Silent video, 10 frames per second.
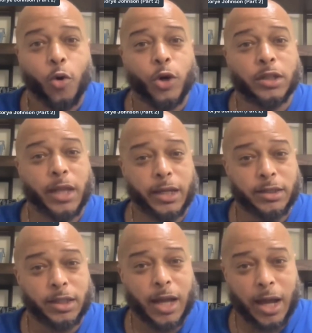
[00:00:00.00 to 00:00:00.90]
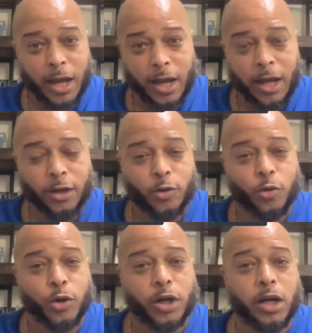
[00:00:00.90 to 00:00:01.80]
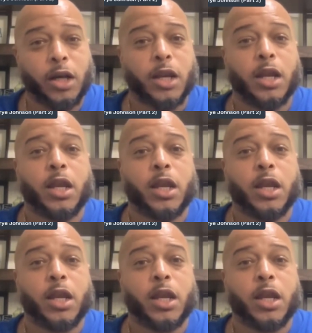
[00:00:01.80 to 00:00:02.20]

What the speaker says: or take it to God, or